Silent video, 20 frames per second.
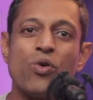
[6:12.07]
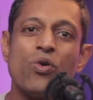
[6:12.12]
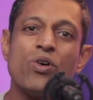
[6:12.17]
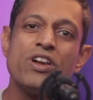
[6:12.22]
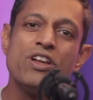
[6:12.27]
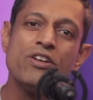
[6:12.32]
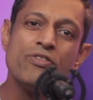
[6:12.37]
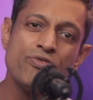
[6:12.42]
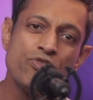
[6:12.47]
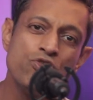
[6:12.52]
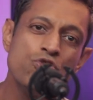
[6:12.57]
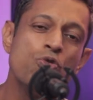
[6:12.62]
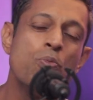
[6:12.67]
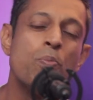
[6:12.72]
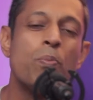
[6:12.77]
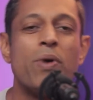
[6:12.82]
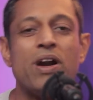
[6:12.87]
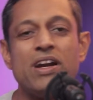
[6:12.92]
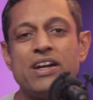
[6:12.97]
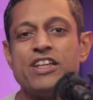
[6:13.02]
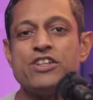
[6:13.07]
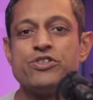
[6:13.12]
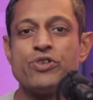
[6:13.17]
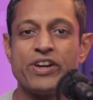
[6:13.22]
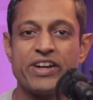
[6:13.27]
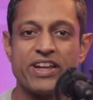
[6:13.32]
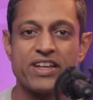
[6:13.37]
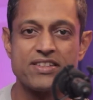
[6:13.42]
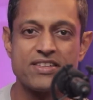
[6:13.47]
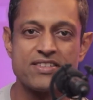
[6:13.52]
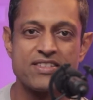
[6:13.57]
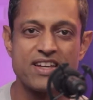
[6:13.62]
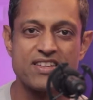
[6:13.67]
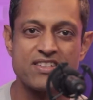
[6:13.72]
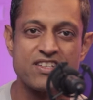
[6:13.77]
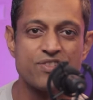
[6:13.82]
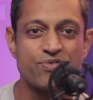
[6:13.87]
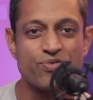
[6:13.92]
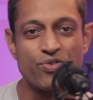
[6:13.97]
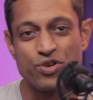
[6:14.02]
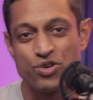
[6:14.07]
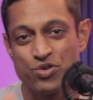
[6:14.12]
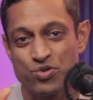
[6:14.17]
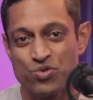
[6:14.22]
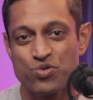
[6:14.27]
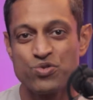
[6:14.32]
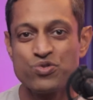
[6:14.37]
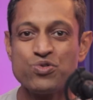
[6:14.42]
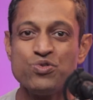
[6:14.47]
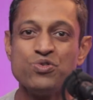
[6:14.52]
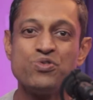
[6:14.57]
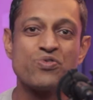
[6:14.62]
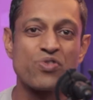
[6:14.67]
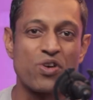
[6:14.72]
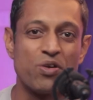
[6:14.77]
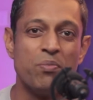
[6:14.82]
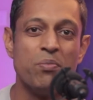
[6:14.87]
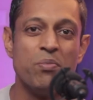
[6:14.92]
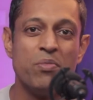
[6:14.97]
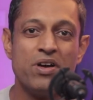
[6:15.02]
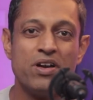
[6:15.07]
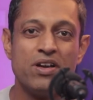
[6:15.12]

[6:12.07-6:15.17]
only a few multi-joint exercises for you to choose from.